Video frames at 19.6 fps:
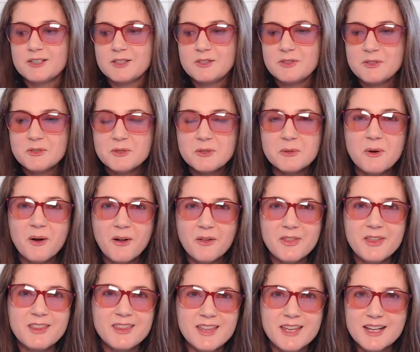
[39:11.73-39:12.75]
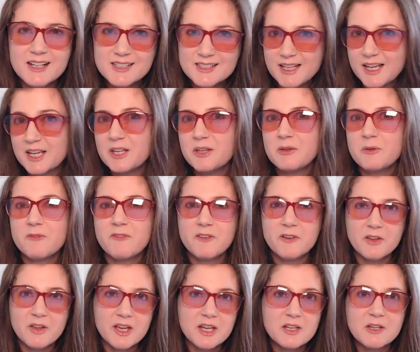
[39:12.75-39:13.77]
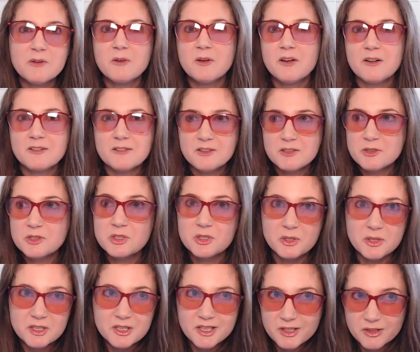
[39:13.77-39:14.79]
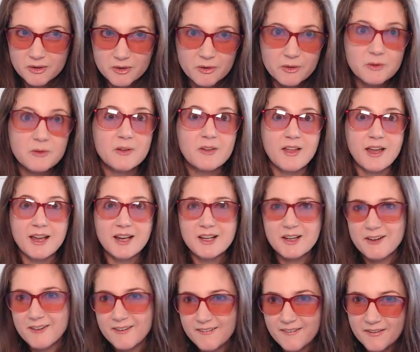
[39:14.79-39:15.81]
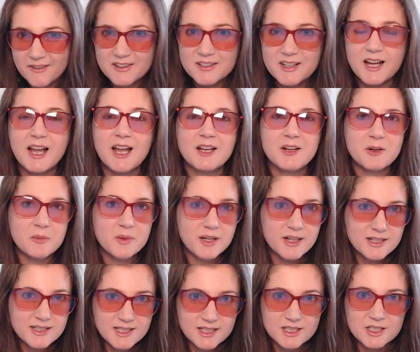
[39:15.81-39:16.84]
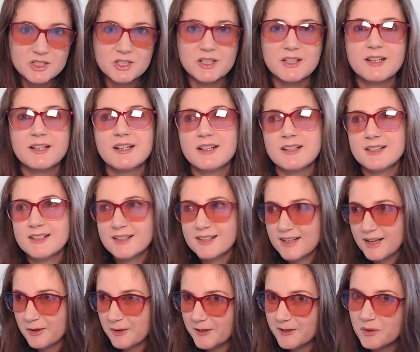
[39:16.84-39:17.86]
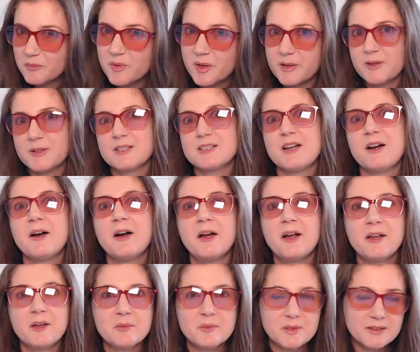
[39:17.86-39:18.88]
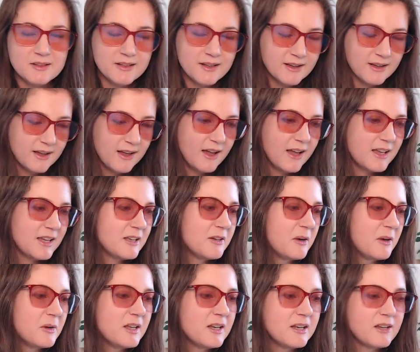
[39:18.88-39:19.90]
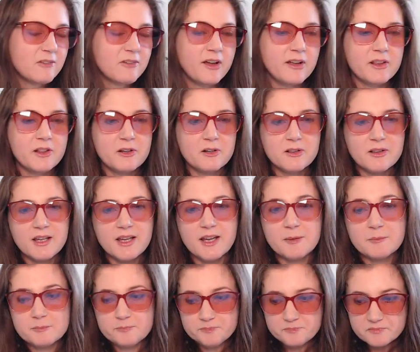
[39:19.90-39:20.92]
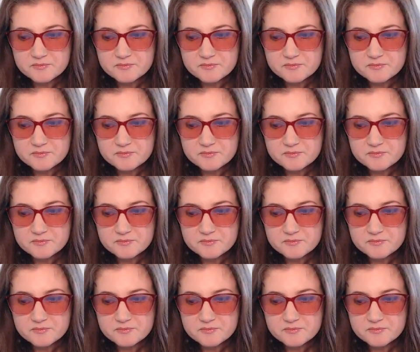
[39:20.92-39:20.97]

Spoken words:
do all the things like you feel like you should do, like your yoga and your meditation and going to bed on time and eating regularly,